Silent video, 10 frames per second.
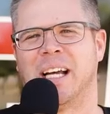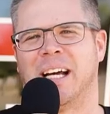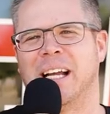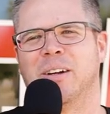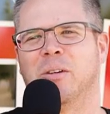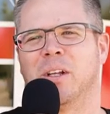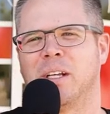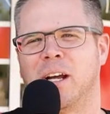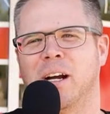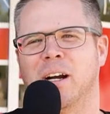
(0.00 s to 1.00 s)
I, I didn't really
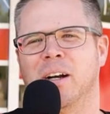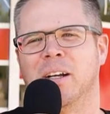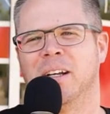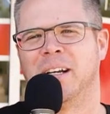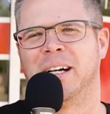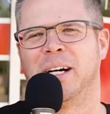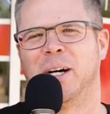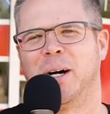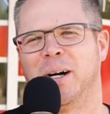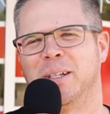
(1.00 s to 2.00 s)
care
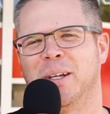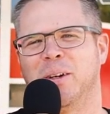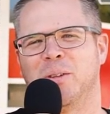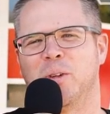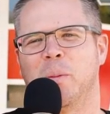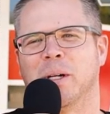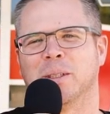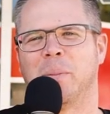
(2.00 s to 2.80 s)
uh, too much